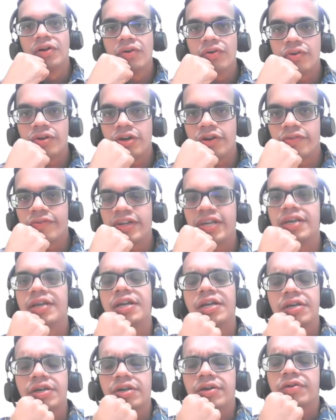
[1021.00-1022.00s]
do we need
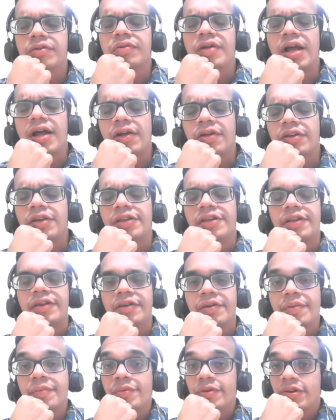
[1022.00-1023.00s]
to have the
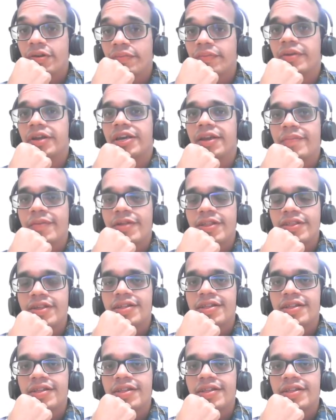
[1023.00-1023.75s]
business